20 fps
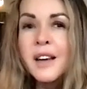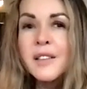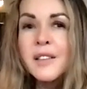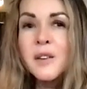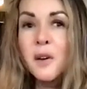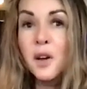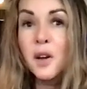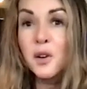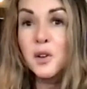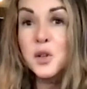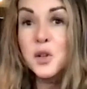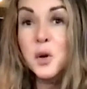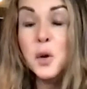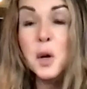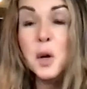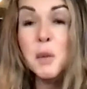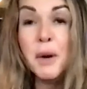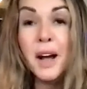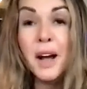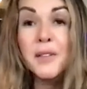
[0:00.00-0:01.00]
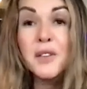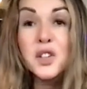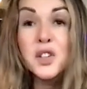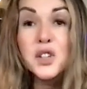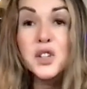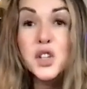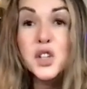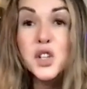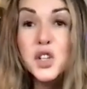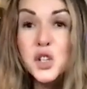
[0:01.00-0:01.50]
So I'm going to talk about the
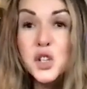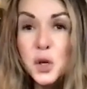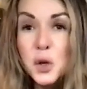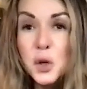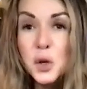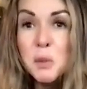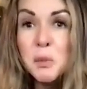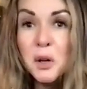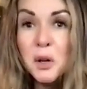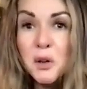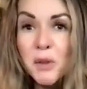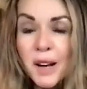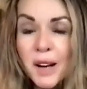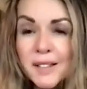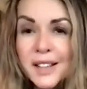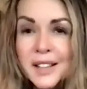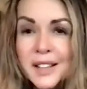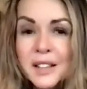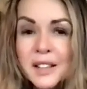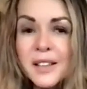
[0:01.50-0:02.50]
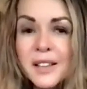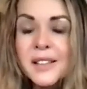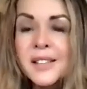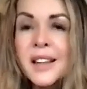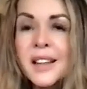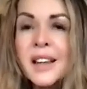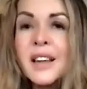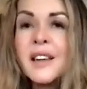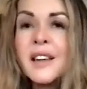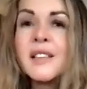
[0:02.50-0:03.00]
Schumann
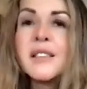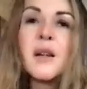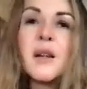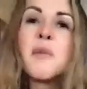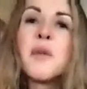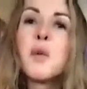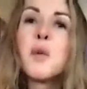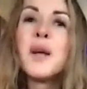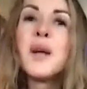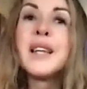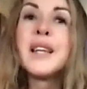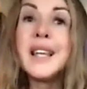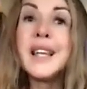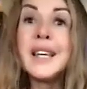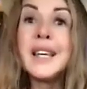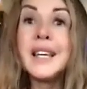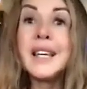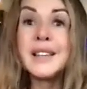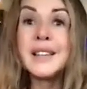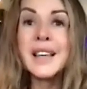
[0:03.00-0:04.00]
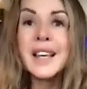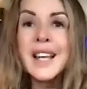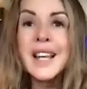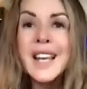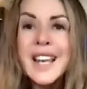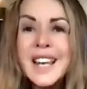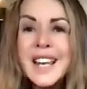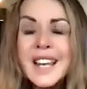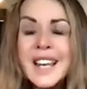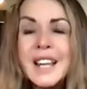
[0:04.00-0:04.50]
resonance, something we need
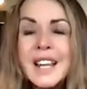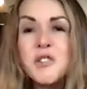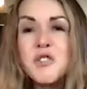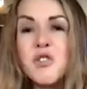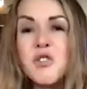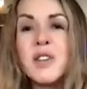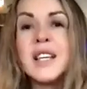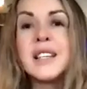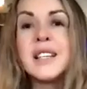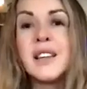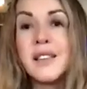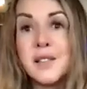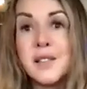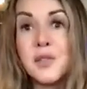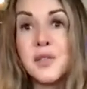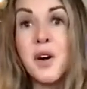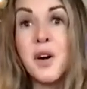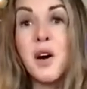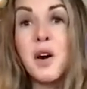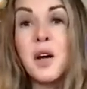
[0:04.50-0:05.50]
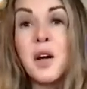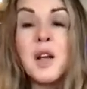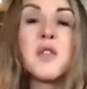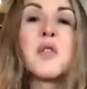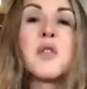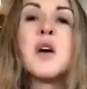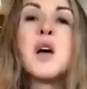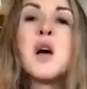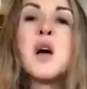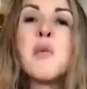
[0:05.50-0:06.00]
literally to
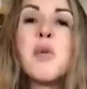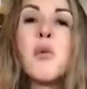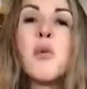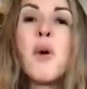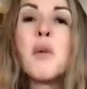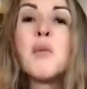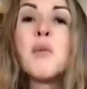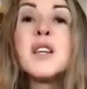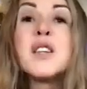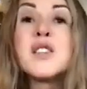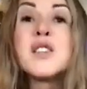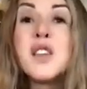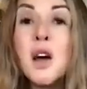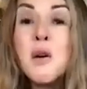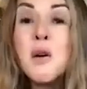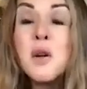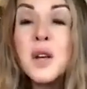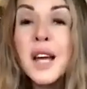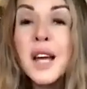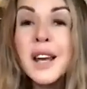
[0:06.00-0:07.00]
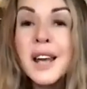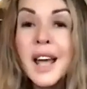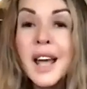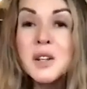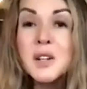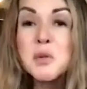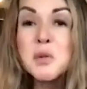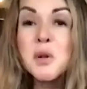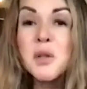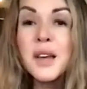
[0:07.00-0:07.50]
survive. But when we don't
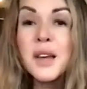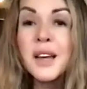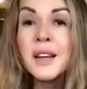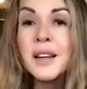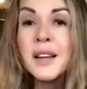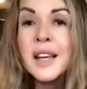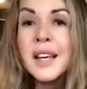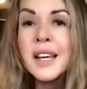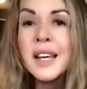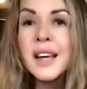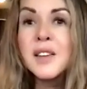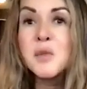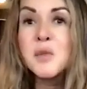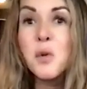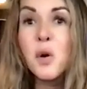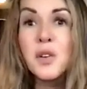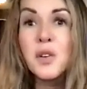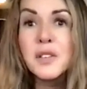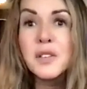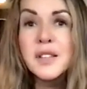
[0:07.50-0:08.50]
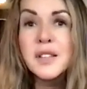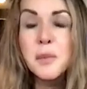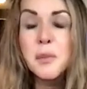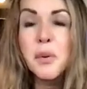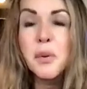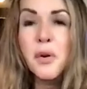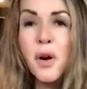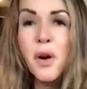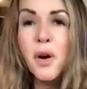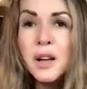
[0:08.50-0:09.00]
connect with it, it's what
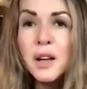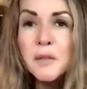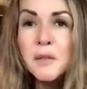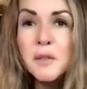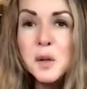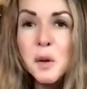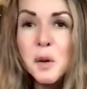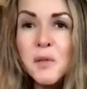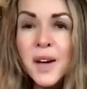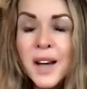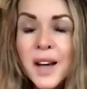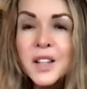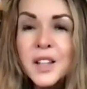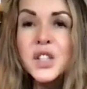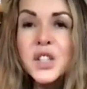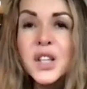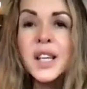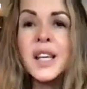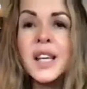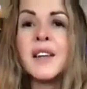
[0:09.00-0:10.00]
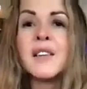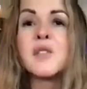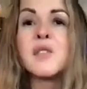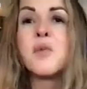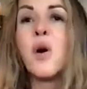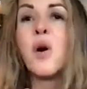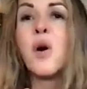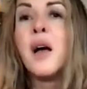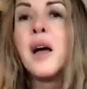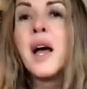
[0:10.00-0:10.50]
deprives you of energy. It's
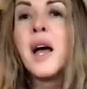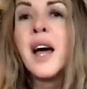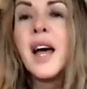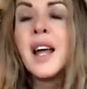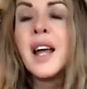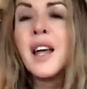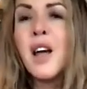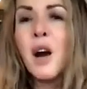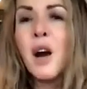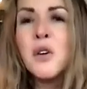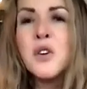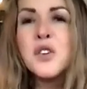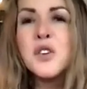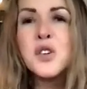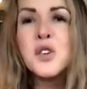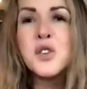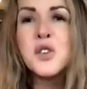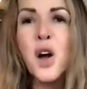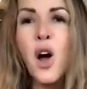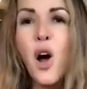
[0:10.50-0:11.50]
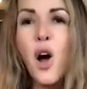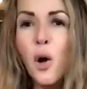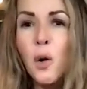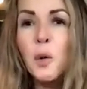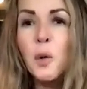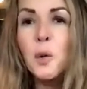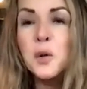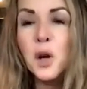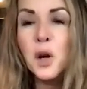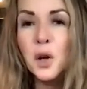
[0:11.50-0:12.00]
what encourages you to
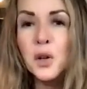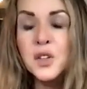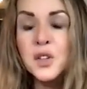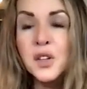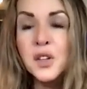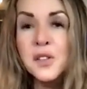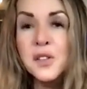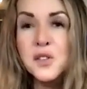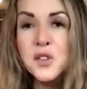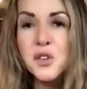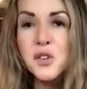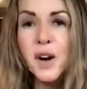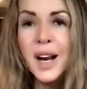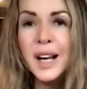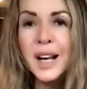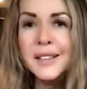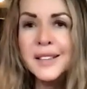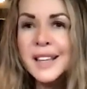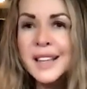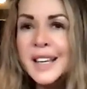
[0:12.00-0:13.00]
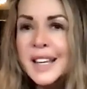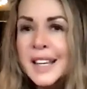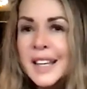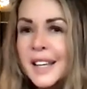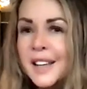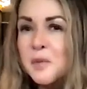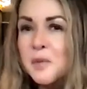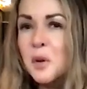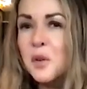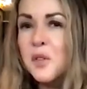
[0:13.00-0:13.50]
hold on to stress.
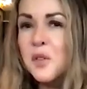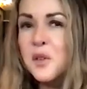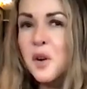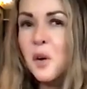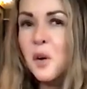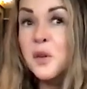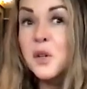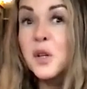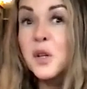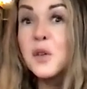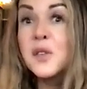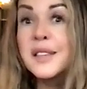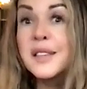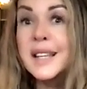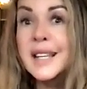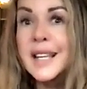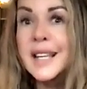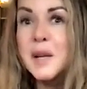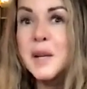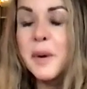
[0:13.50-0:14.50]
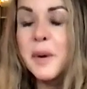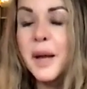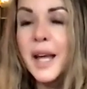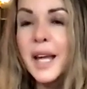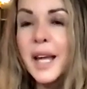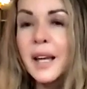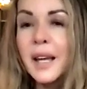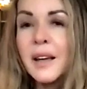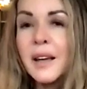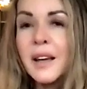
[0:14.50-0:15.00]
It's what stops you
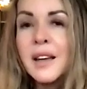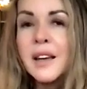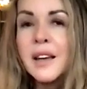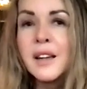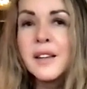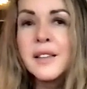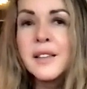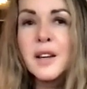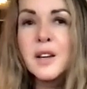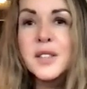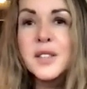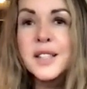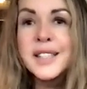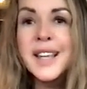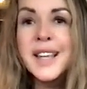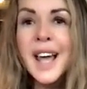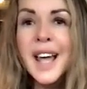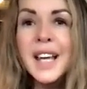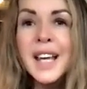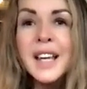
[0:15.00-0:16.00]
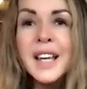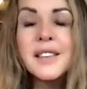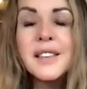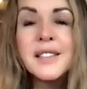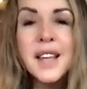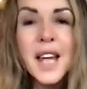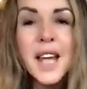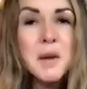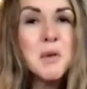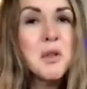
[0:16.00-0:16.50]
sleeping. So today,
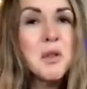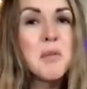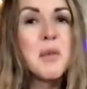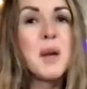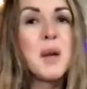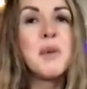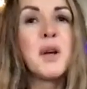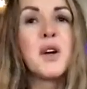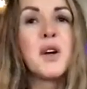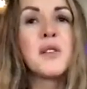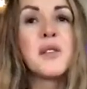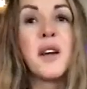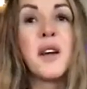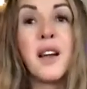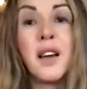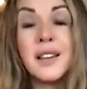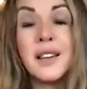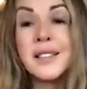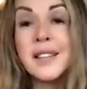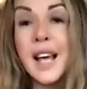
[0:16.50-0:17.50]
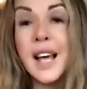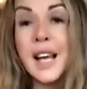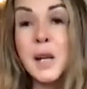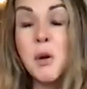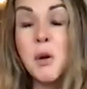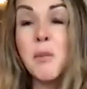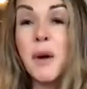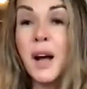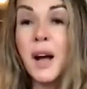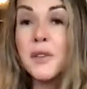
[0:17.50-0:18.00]
stay with me because I'm going to tell
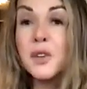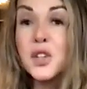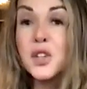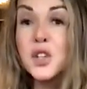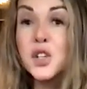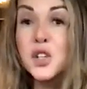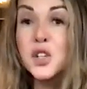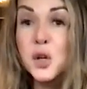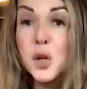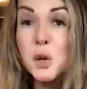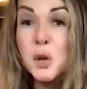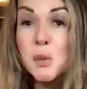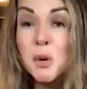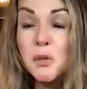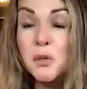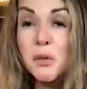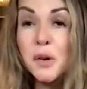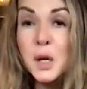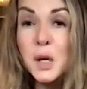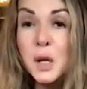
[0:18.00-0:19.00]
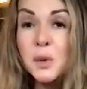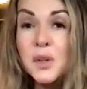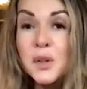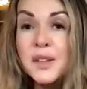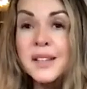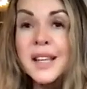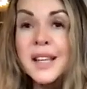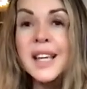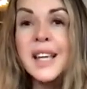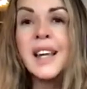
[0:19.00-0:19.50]
you about the Schumann
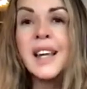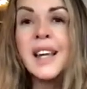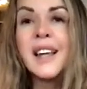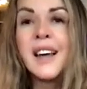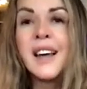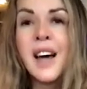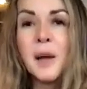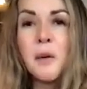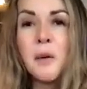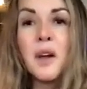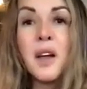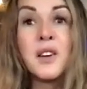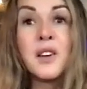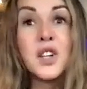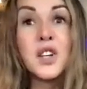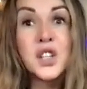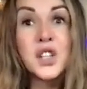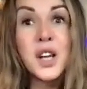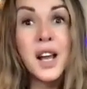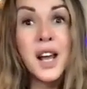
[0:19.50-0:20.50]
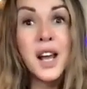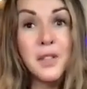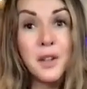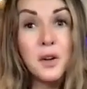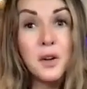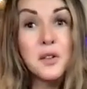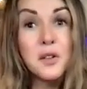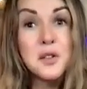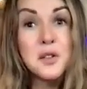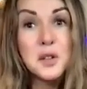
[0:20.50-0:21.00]
frequency, and I'm going to share
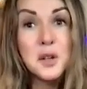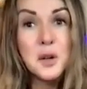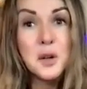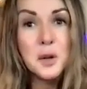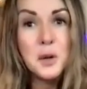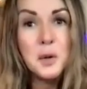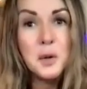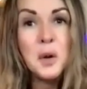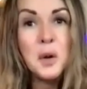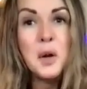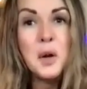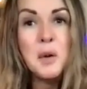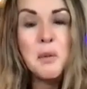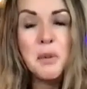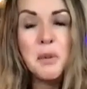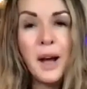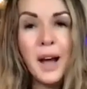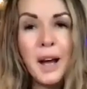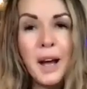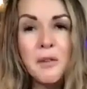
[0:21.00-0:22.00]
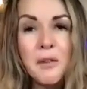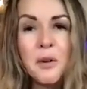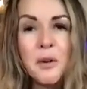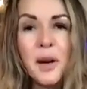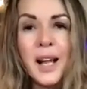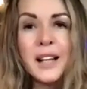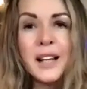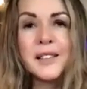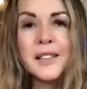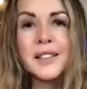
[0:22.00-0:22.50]
those 2
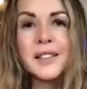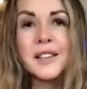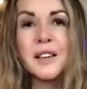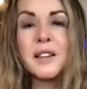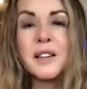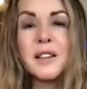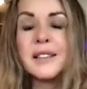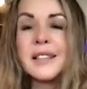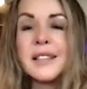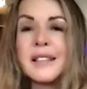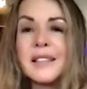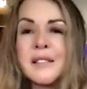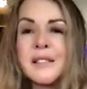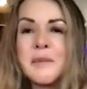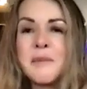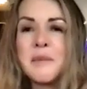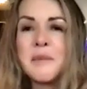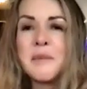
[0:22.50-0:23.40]
powerful exercises.